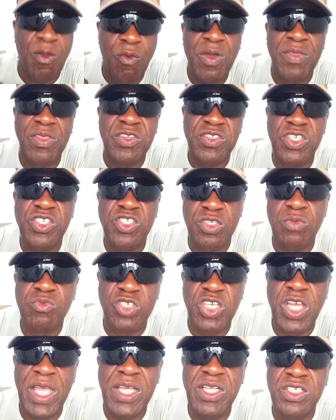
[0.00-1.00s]
when the system
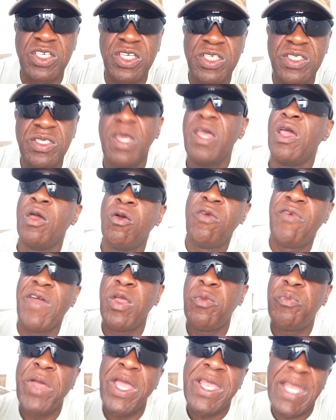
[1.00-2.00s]
changes,
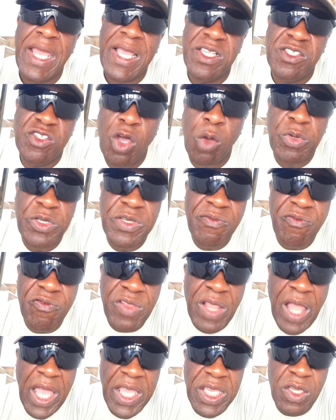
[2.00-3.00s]
without paying exorbitant
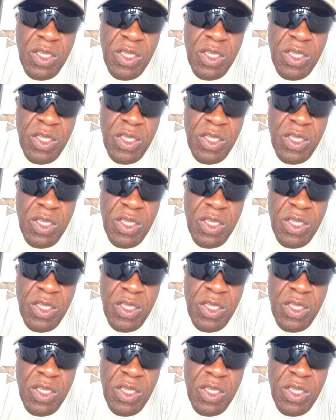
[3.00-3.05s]
flight